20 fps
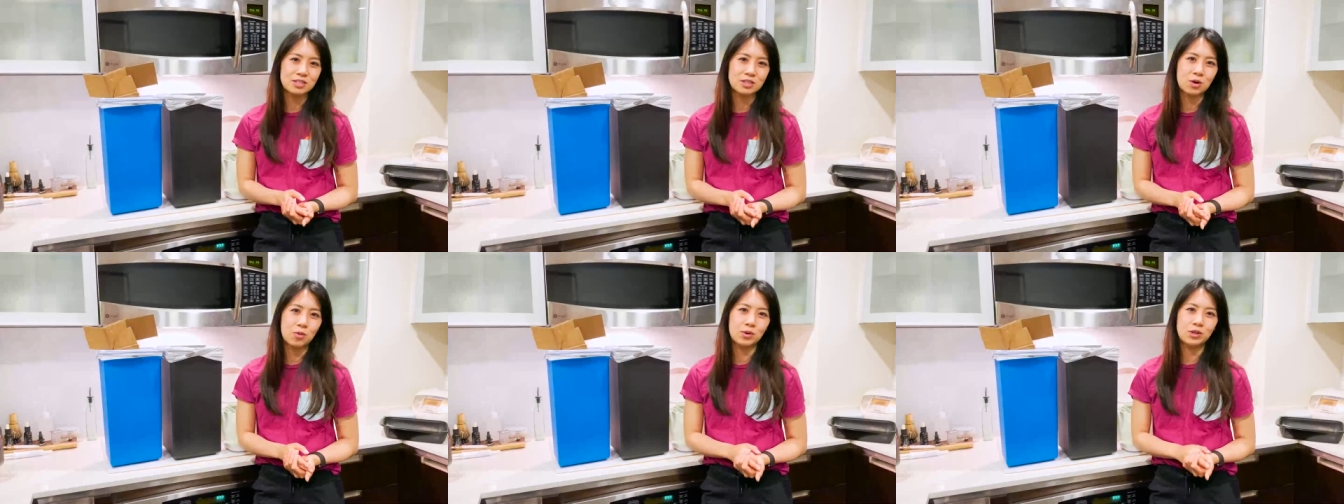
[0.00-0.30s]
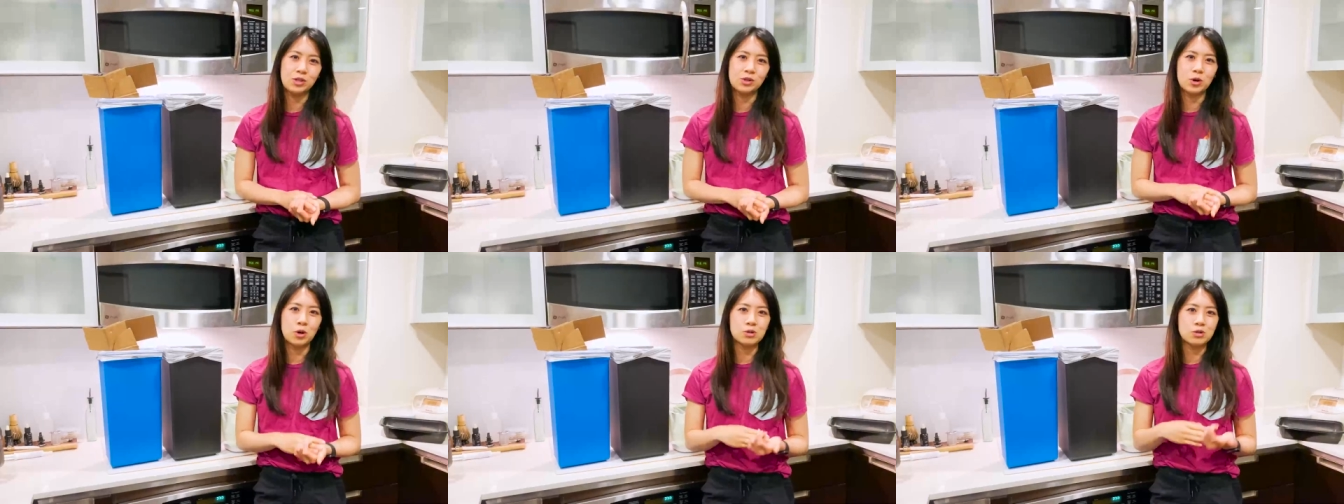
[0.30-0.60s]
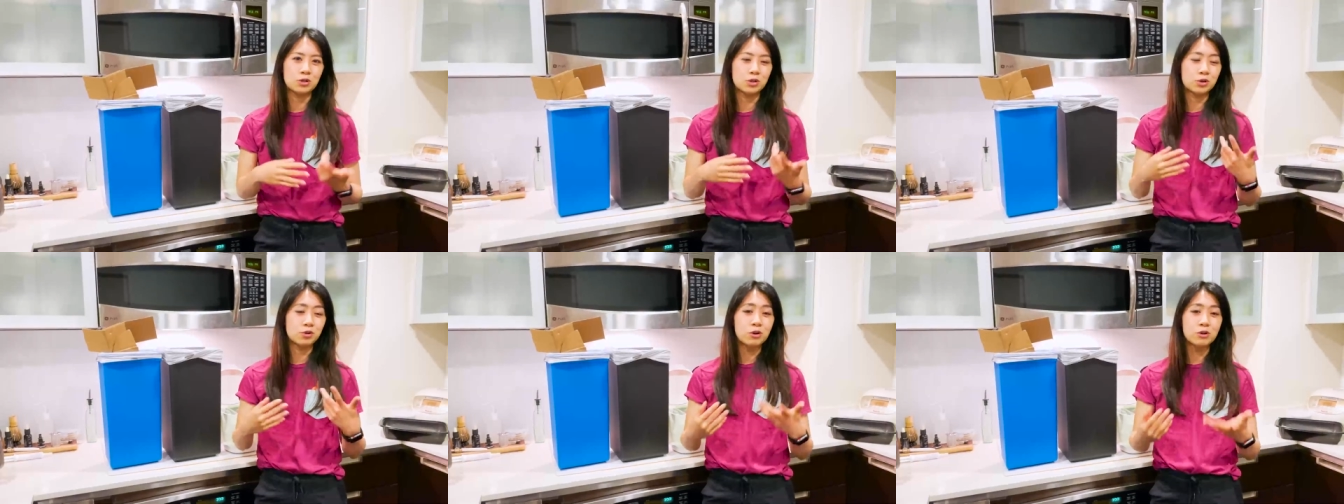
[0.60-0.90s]
So when you go
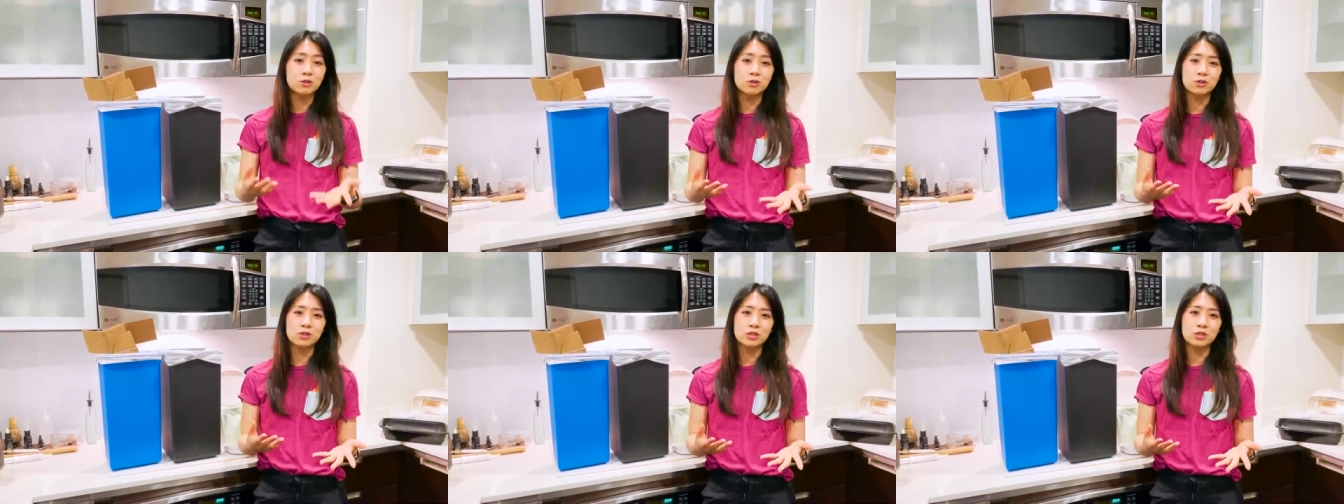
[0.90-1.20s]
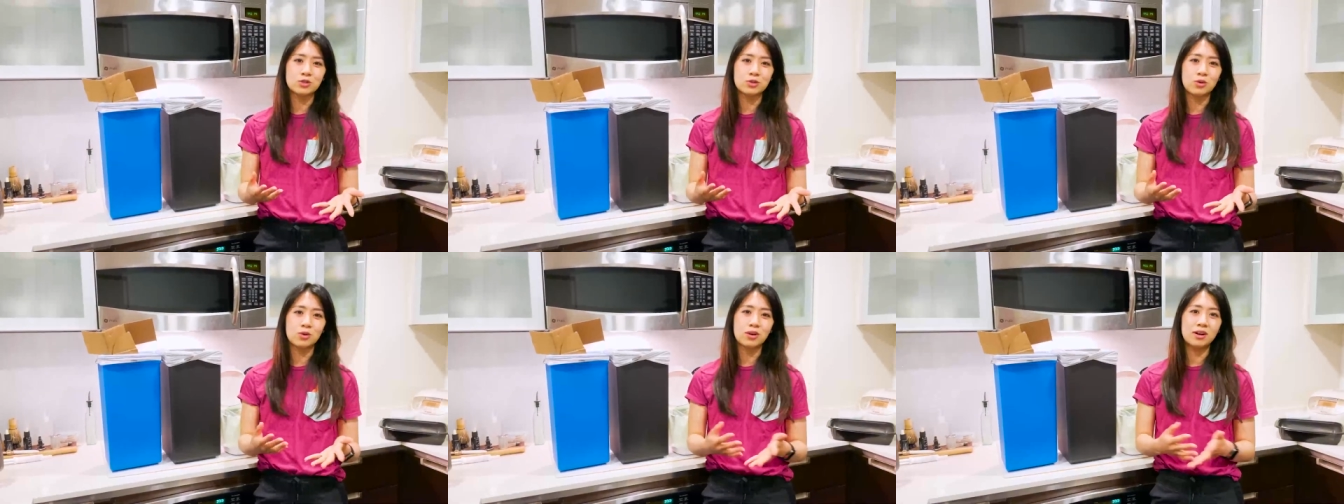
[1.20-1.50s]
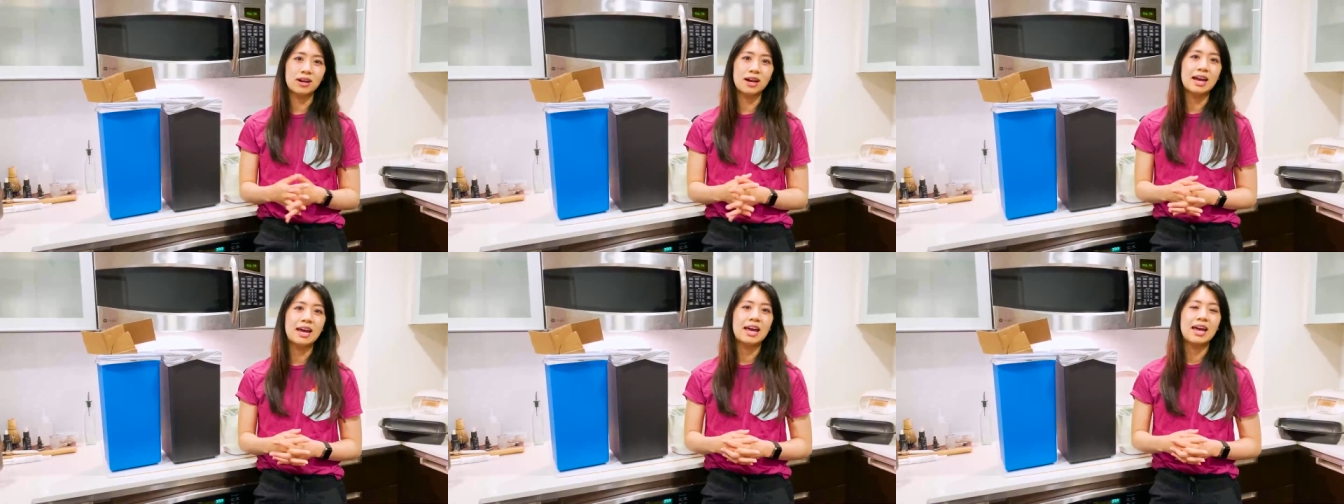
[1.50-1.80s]
to the grocery
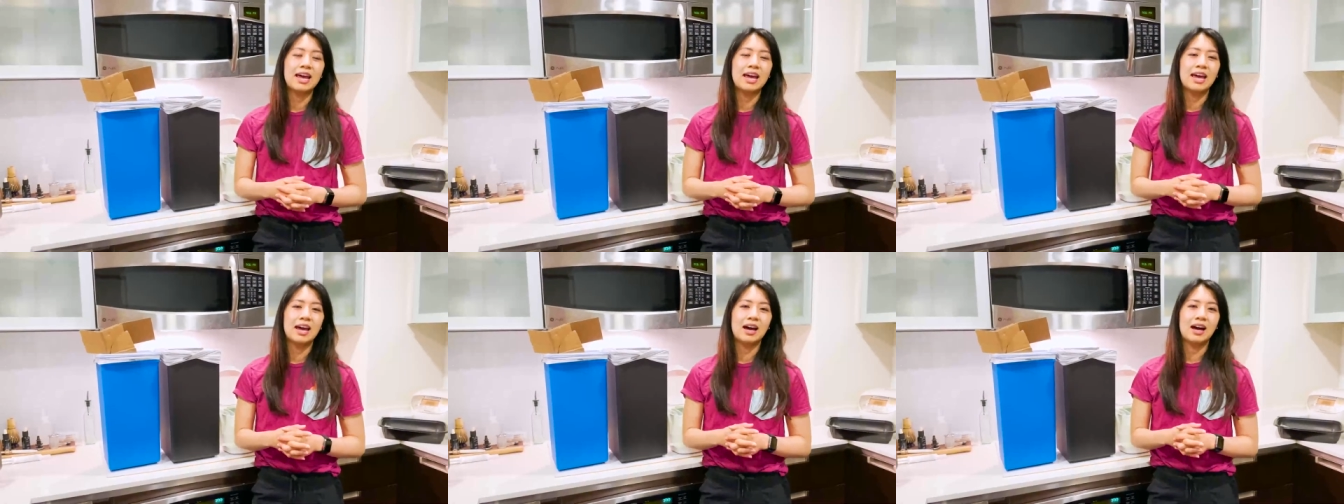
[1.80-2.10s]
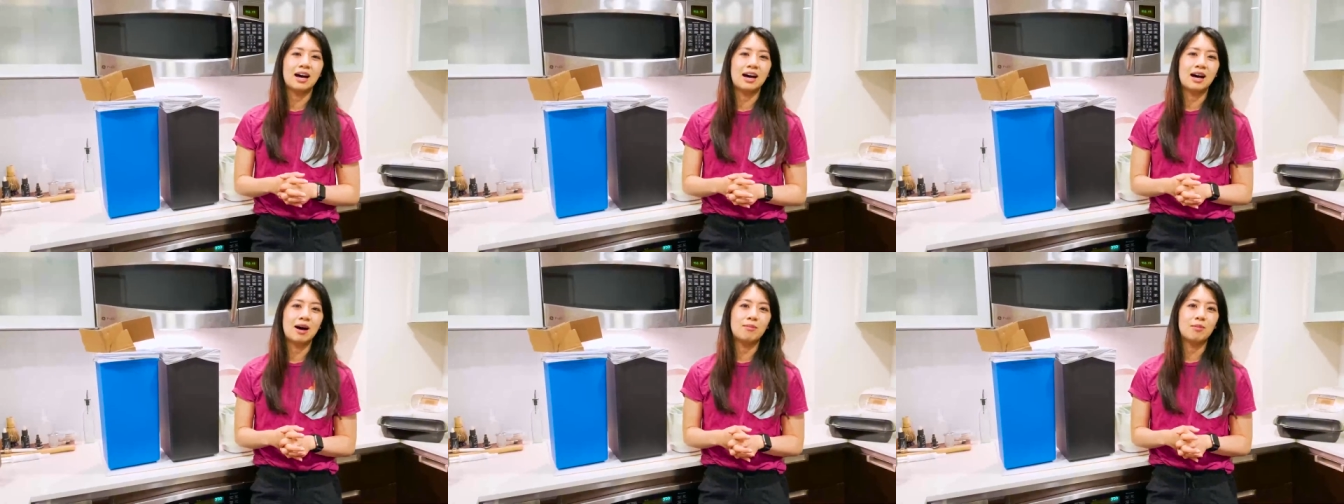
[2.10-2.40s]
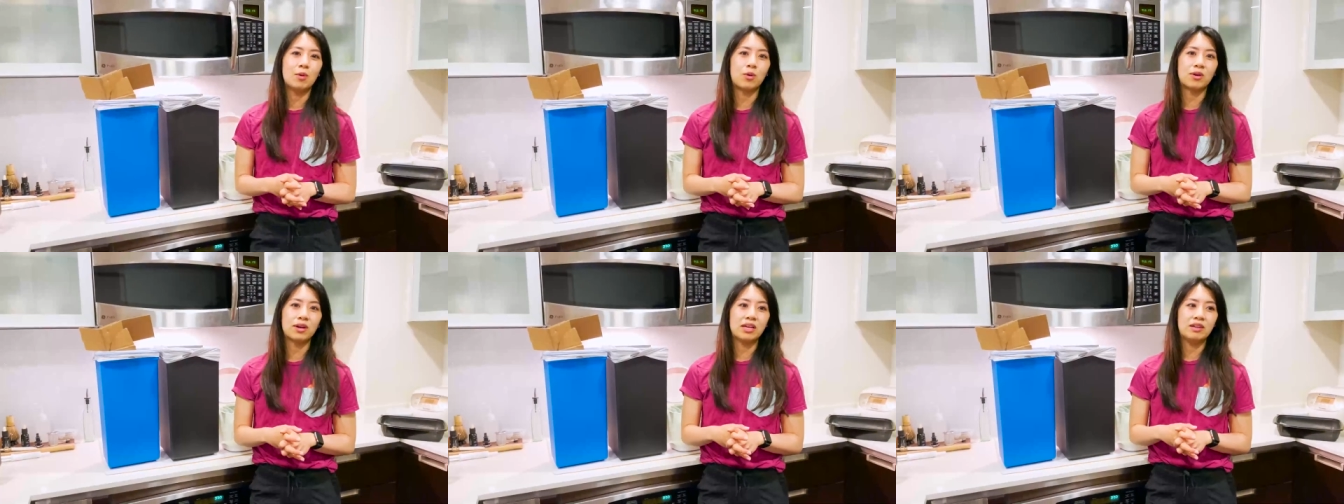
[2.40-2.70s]
store
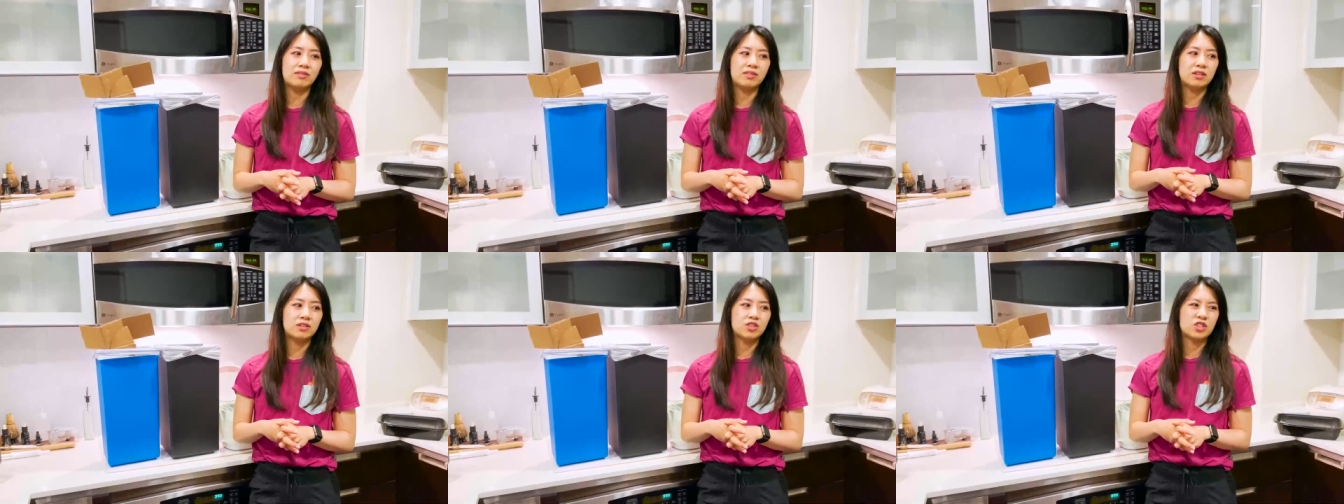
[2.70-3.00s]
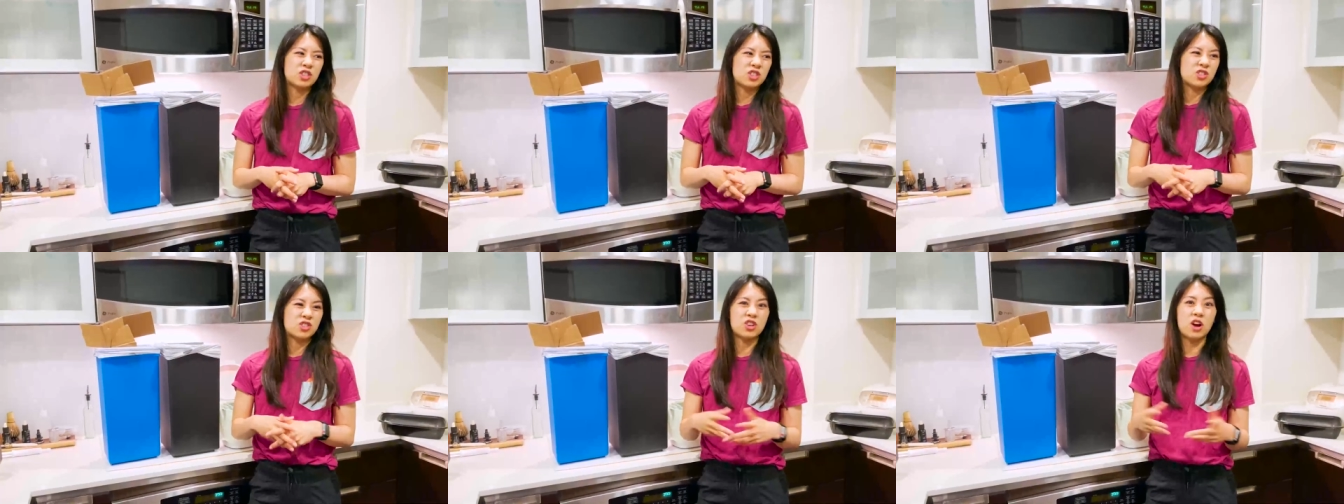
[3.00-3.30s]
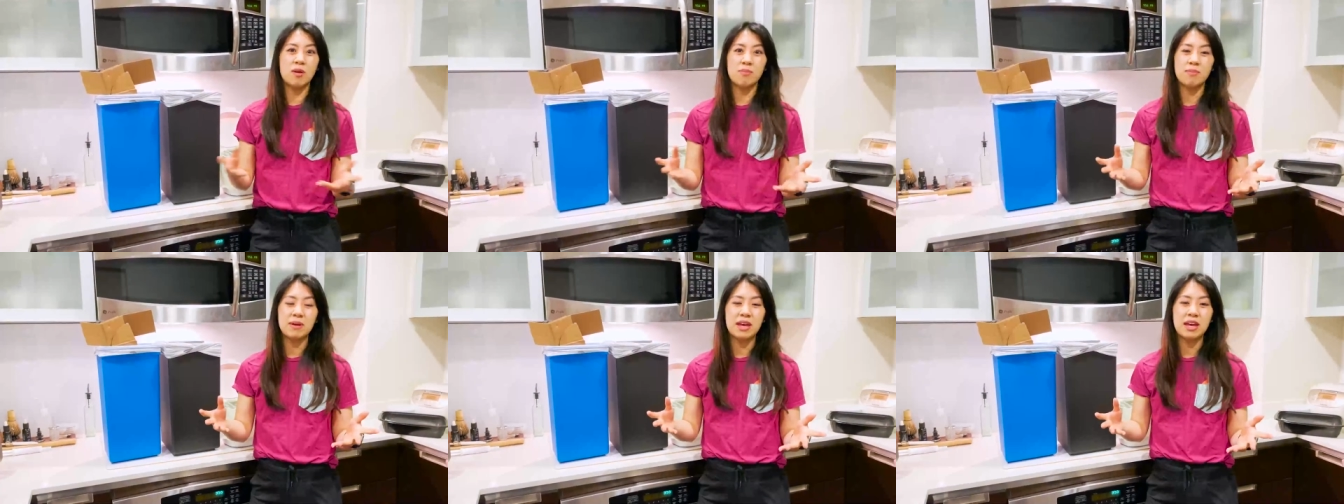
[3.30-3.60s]
um, or even just
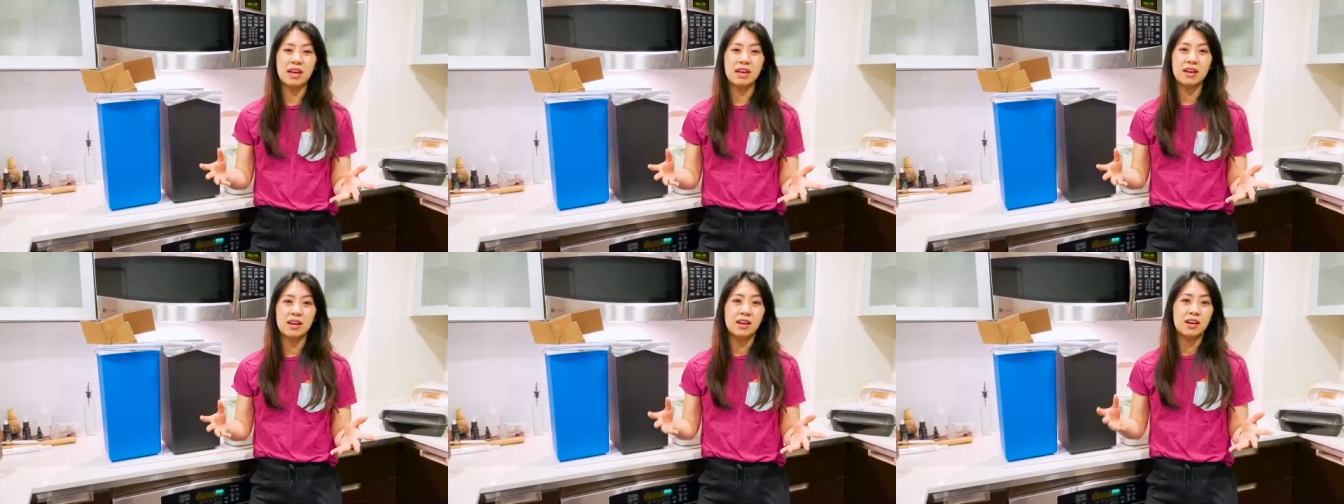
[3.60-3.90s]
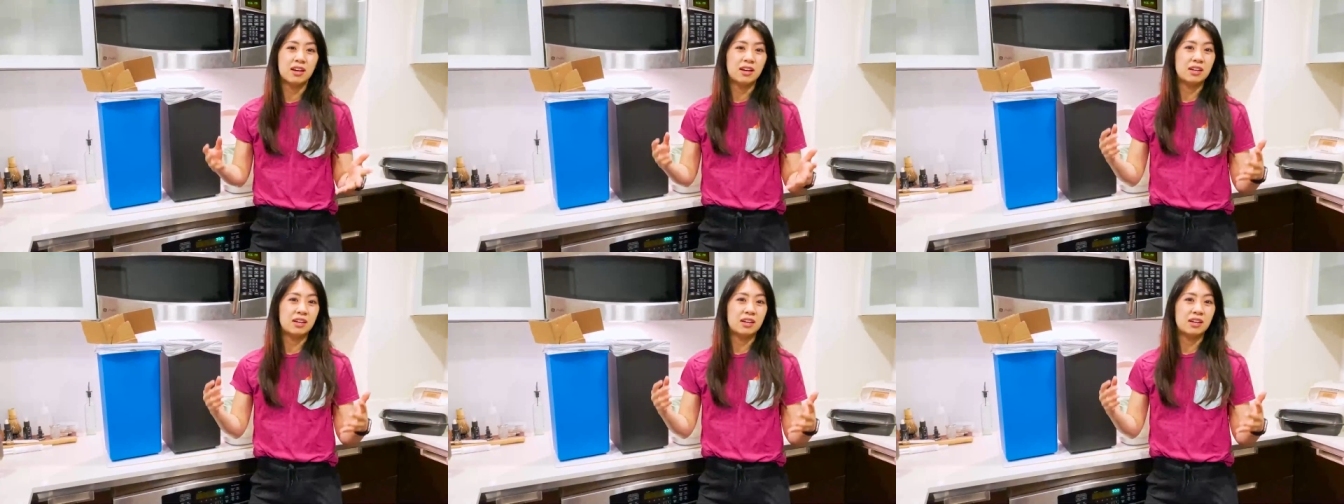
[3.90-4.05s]
shopping,